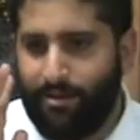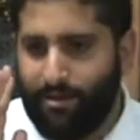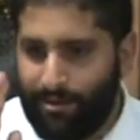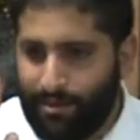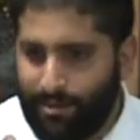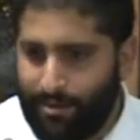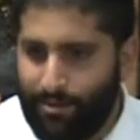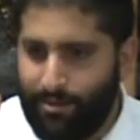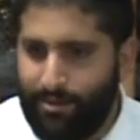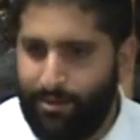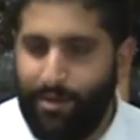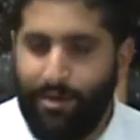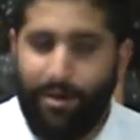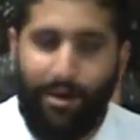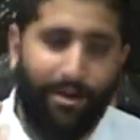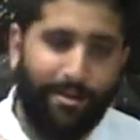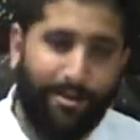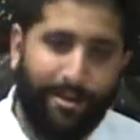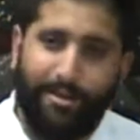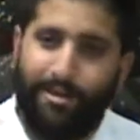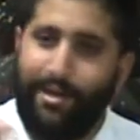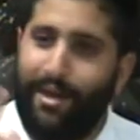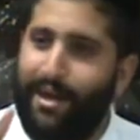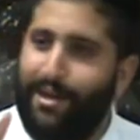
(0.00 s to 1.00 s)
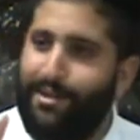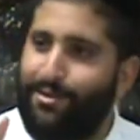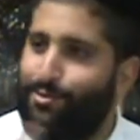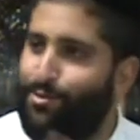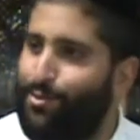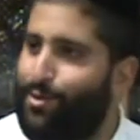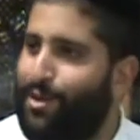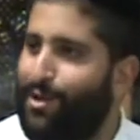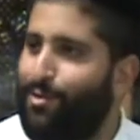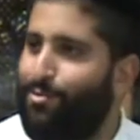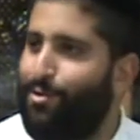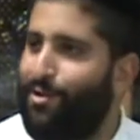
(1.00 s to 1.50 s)
On the other hand,
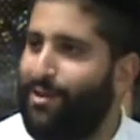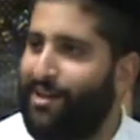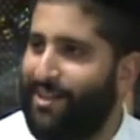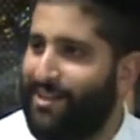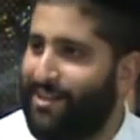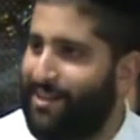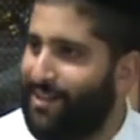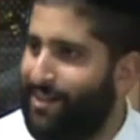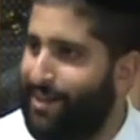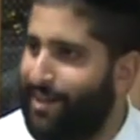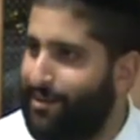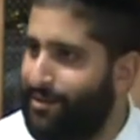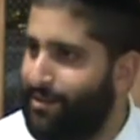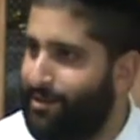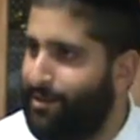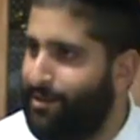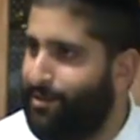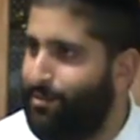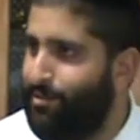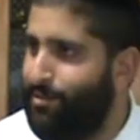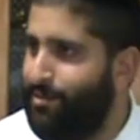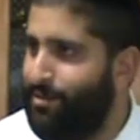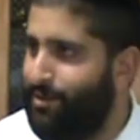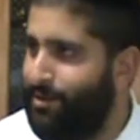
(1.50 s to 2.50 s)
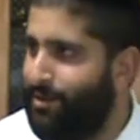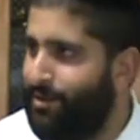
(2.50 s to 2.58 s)
when I bring Elchanan to him,